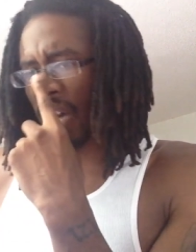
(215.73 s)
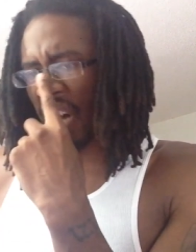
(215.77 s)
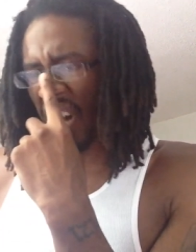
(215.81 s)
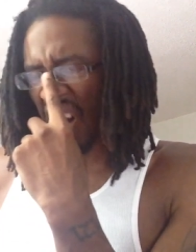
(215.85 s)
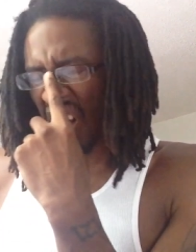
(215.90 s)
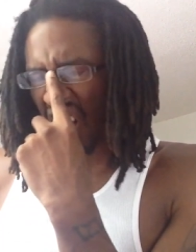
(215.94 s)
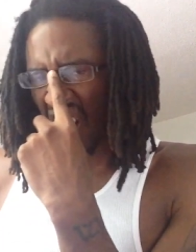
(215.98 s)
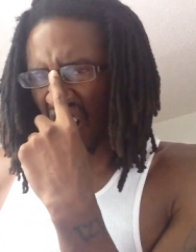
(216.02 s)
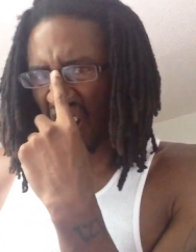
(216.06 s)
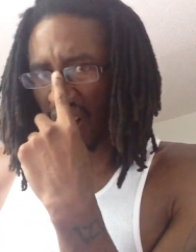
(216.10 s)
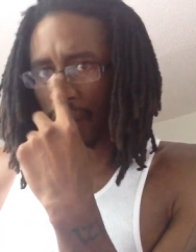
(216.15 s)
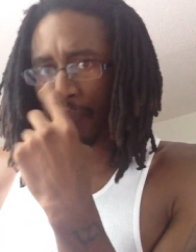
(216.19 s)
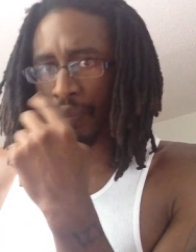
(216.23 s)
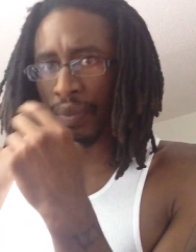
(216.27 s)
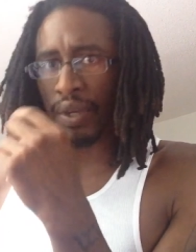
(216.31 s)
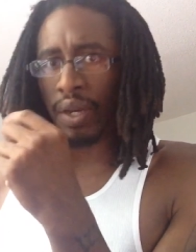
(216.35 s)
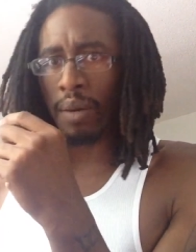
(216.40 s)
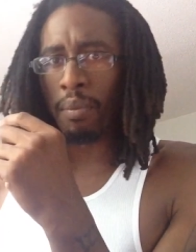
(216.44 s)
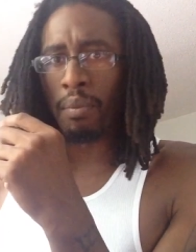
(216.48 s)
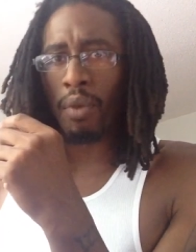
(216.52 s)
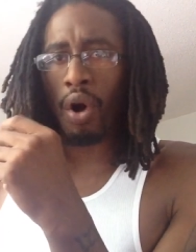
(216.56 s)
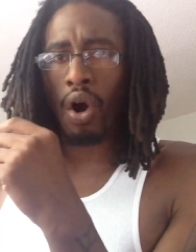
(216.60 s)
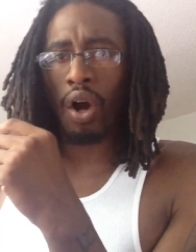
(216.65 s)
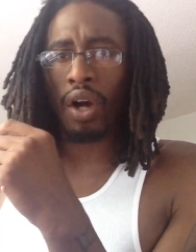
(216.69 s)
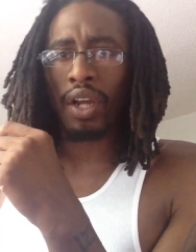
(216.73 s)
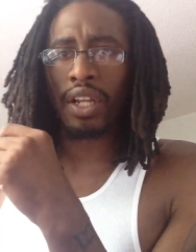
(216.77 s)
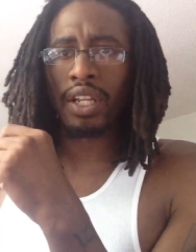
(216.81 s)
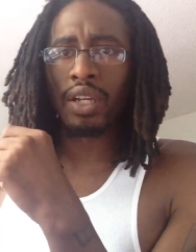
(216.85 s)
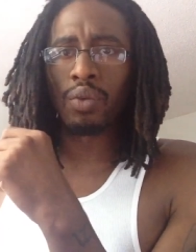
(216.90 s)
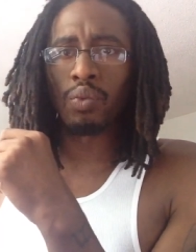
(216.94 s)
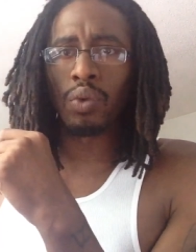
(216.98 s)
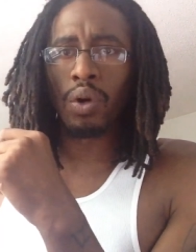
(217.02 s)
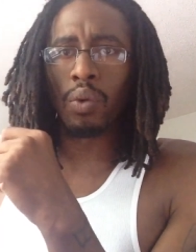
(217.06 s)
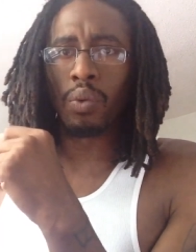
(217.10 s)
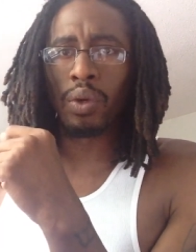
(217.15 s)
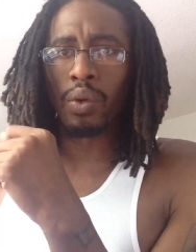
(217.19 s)
Um, in marketing,
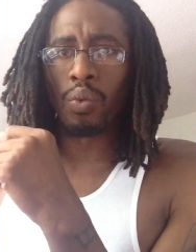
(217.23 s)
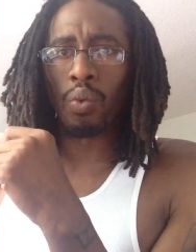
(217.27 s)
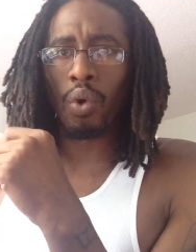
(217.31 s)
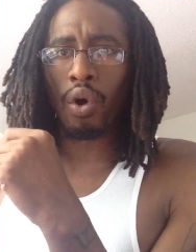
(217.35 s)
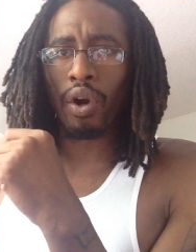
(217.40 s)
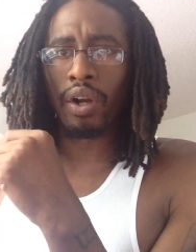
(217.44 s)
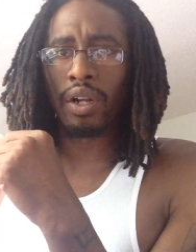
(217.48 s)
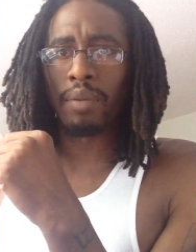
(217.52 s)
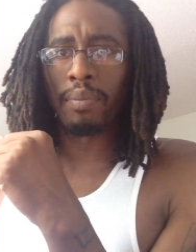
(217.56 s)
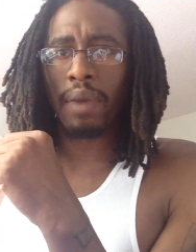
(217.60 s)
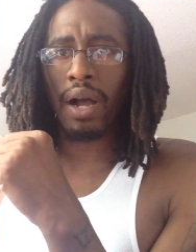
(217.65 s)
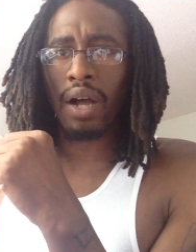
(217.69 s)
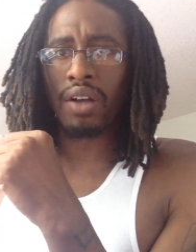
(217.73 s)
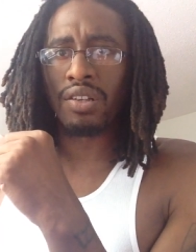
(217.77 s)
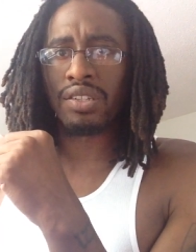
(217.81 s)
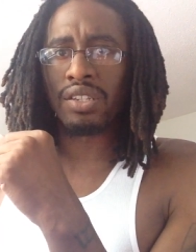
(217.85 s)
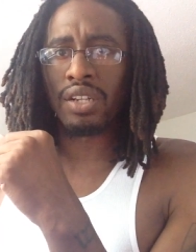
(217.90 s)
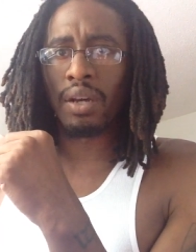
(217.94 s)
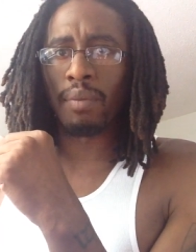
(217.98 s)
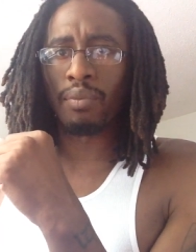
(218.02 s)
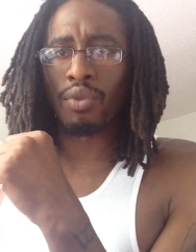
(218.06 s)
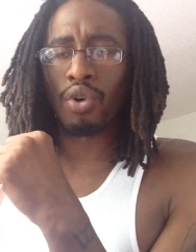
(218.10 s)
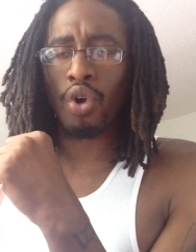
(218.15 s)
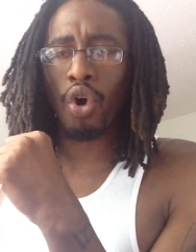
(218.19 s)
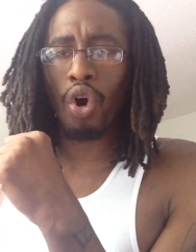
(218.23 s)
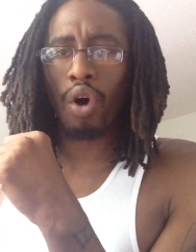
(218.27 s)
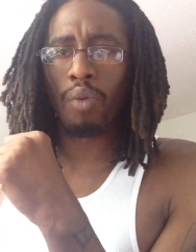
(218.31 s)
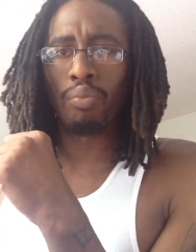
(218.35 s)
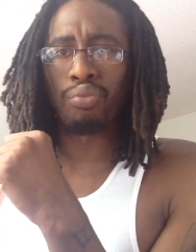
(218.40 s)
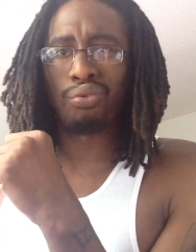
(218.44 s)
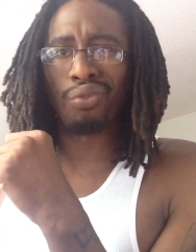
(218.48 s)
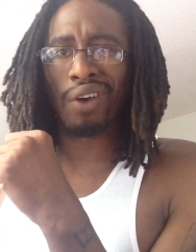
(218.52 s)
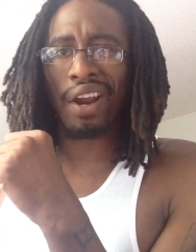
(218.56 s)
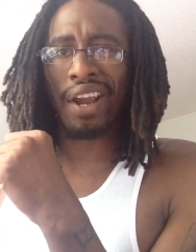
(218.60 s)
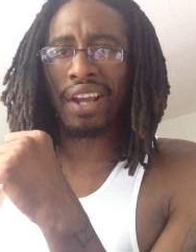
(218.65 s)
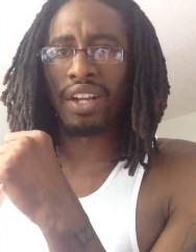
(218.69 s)
what we worried about something called
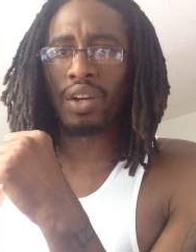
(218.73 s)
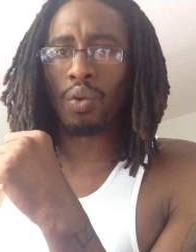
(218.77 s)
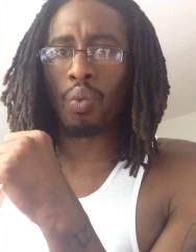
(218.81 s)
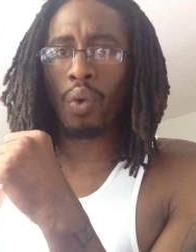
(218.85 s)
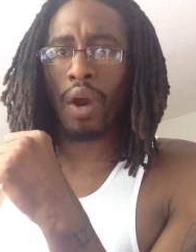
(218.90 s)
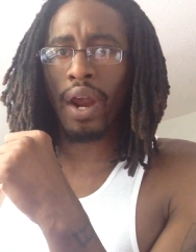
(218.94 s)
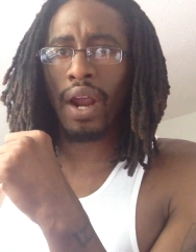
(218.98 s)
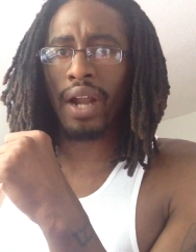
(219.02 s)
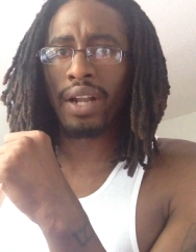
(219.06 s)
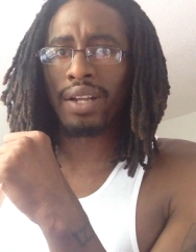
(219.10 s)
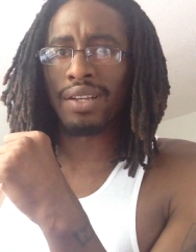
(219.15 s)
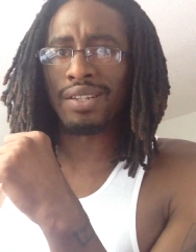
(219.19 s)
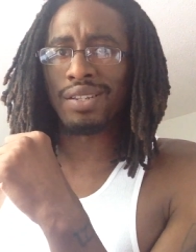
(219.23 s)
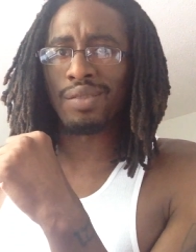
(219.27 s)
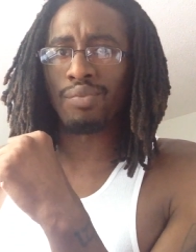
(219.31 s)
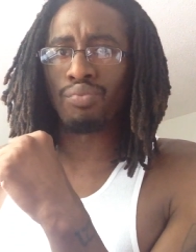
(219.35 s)
brand awareness,